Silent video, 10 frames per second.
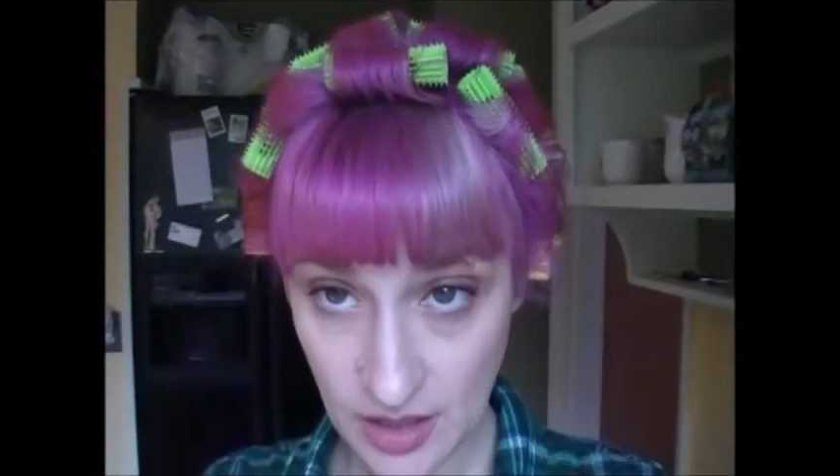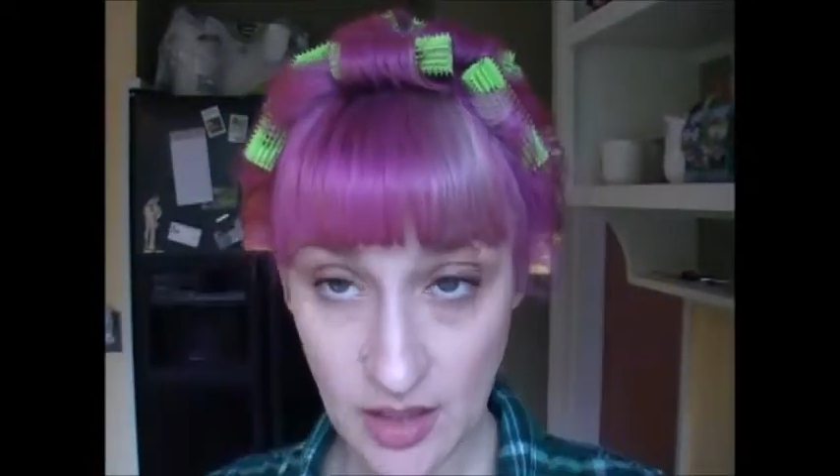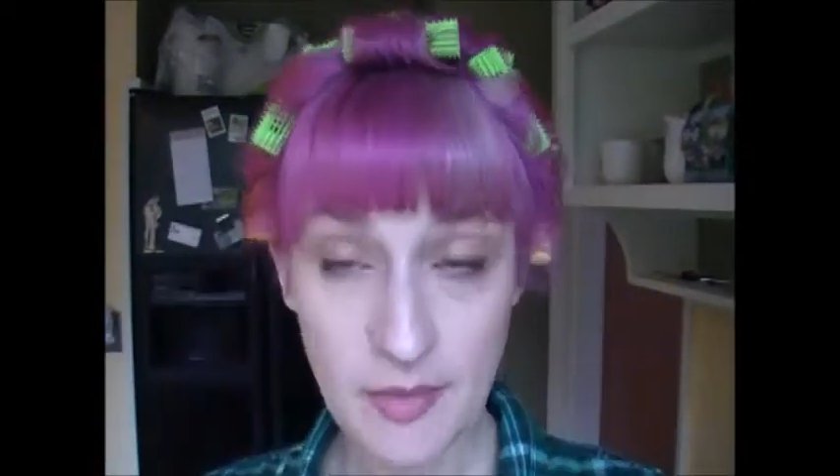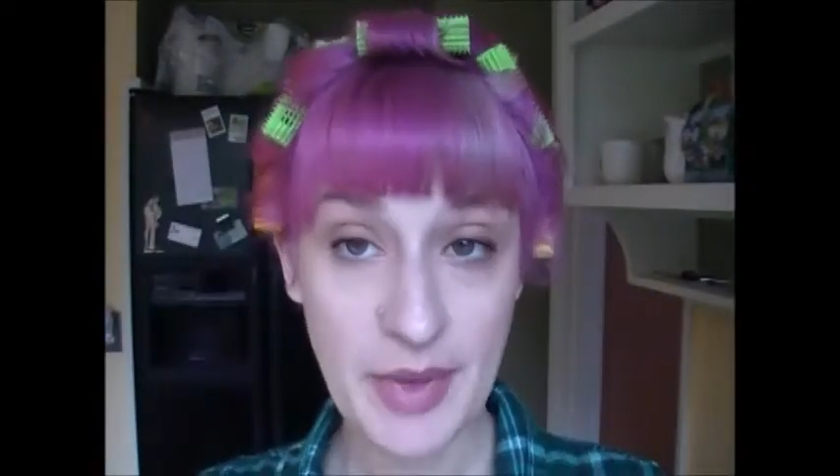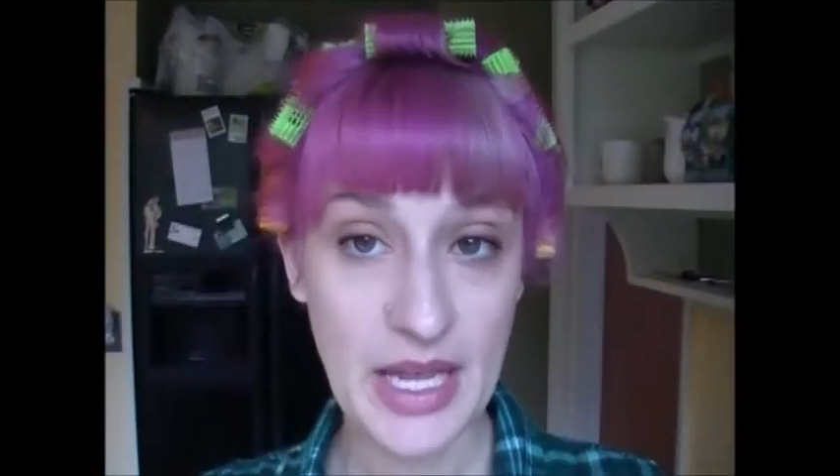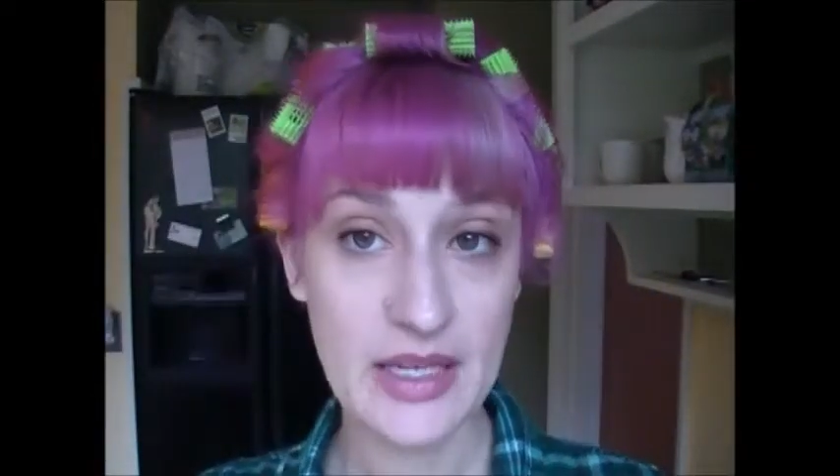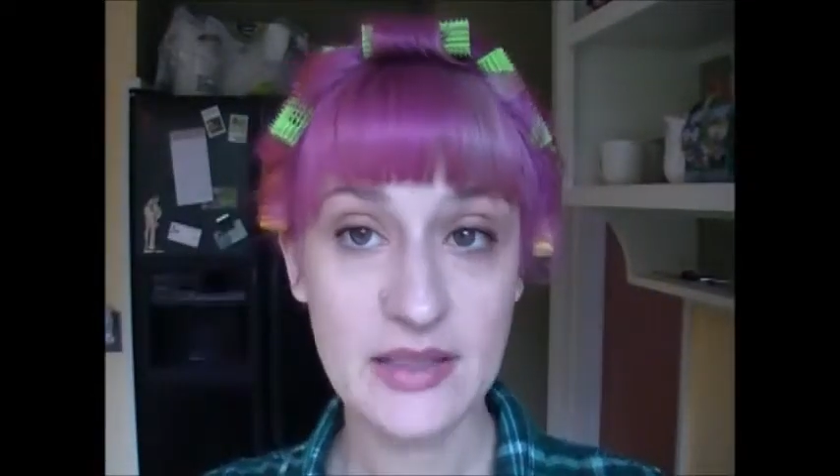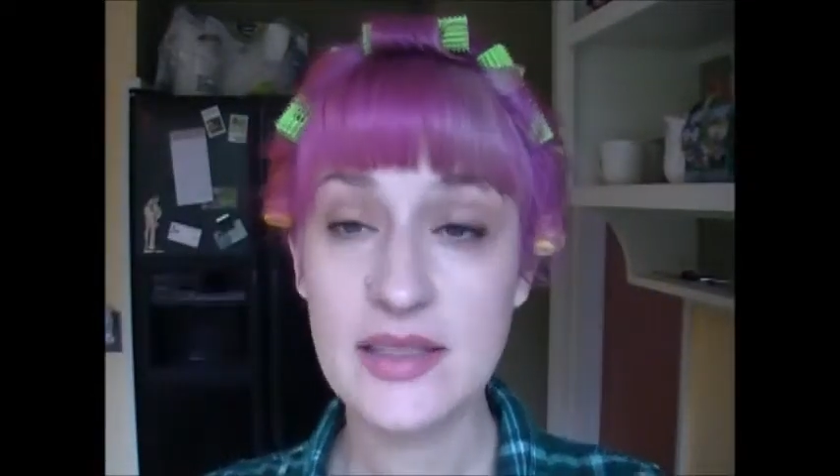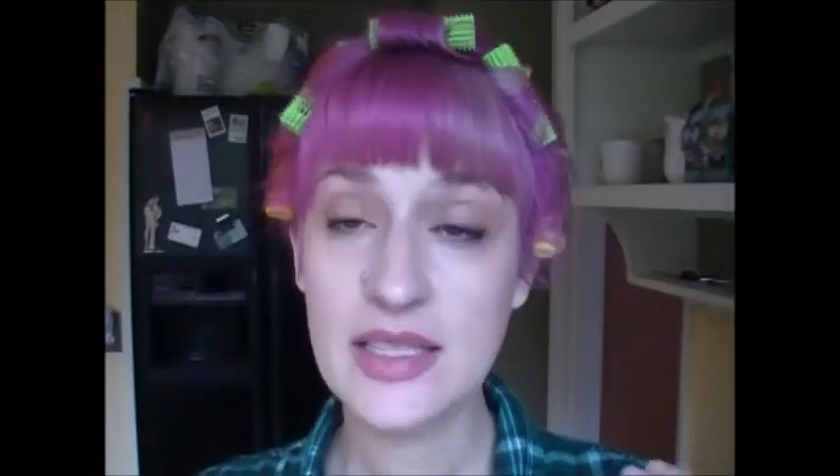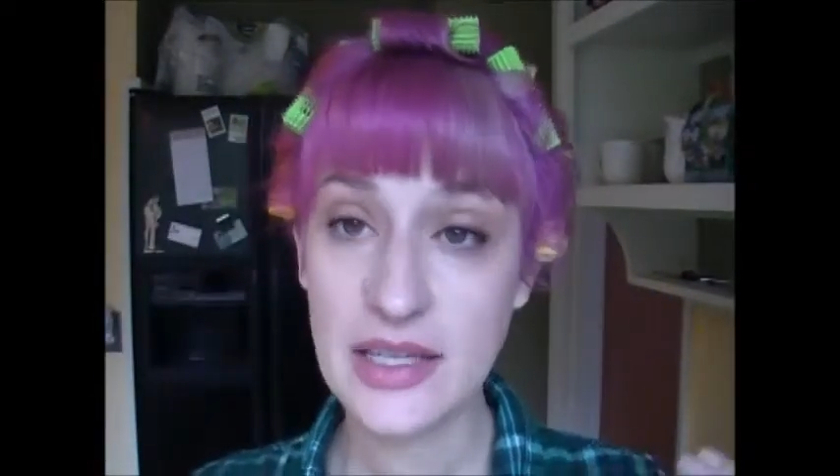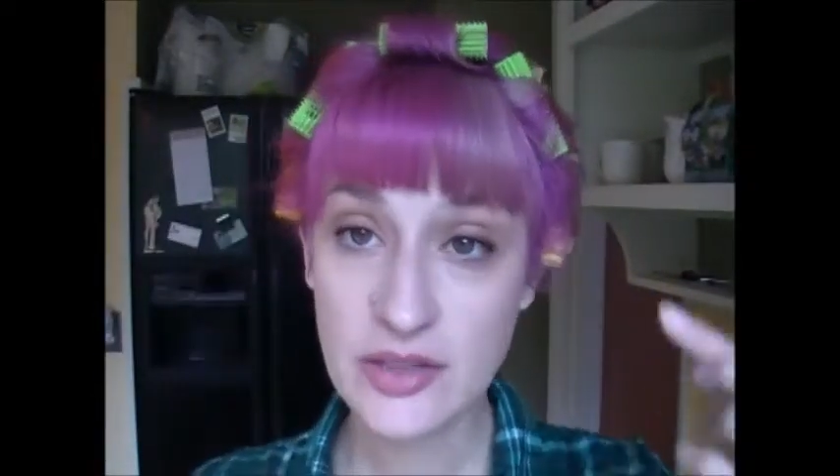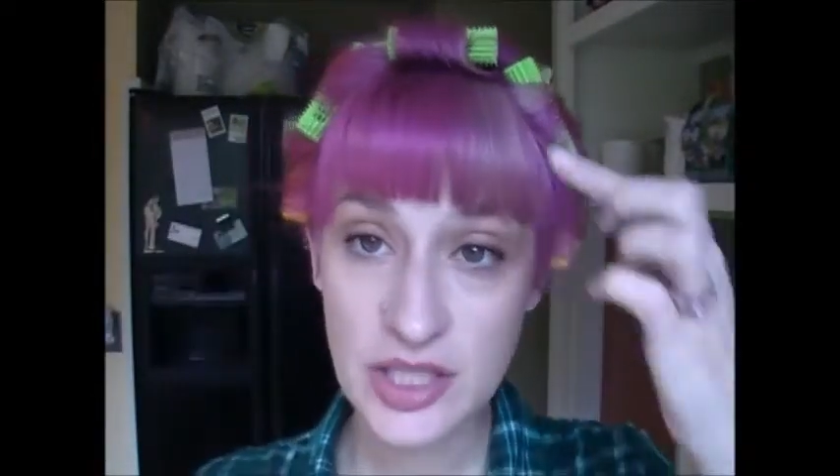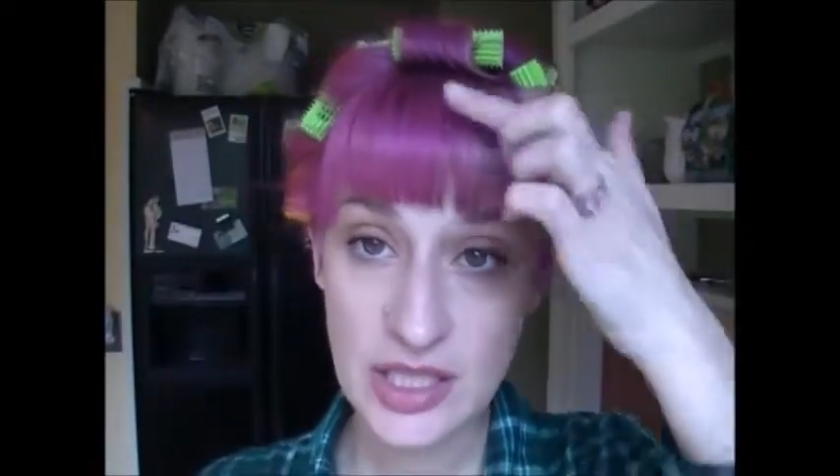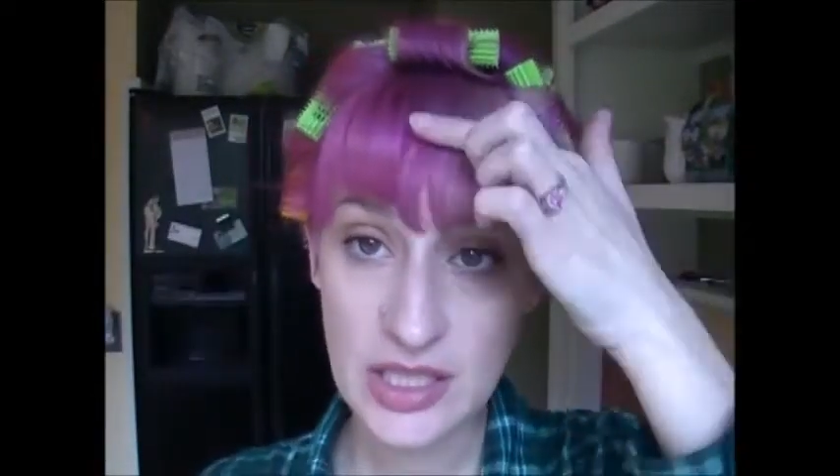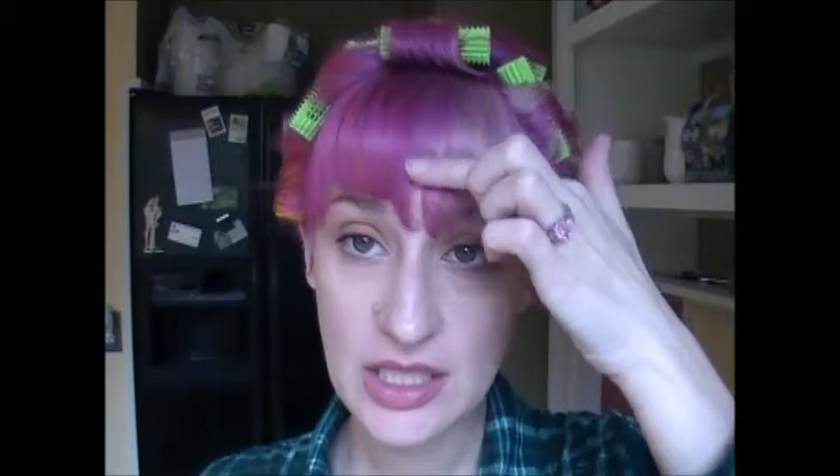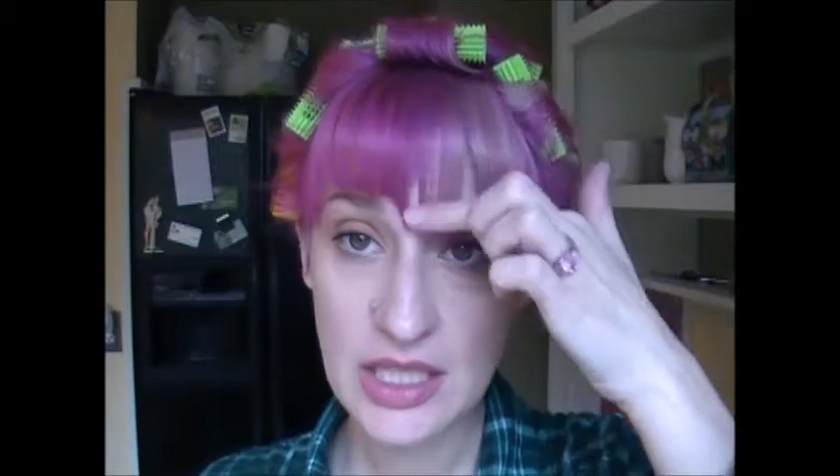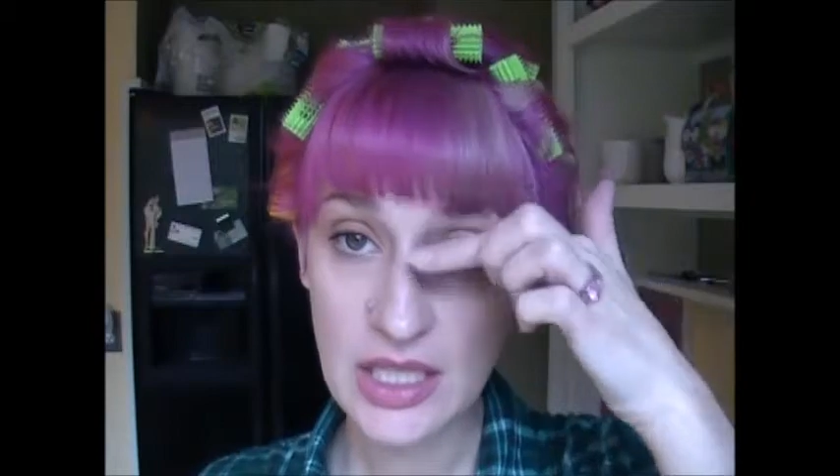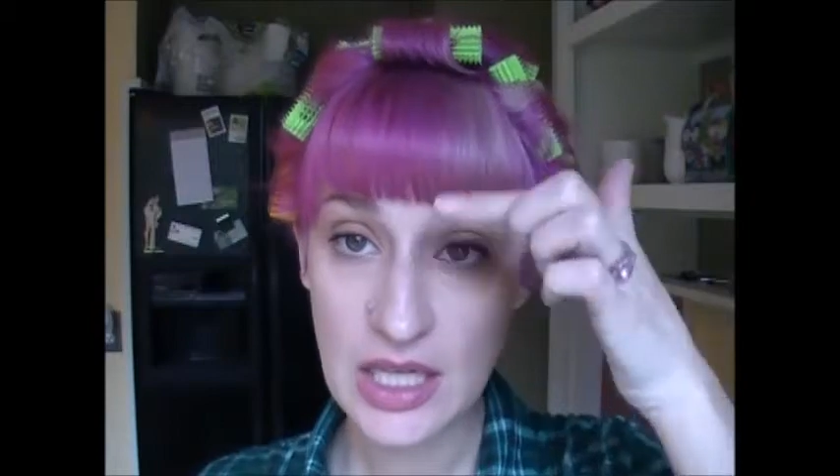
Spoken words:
a bang section.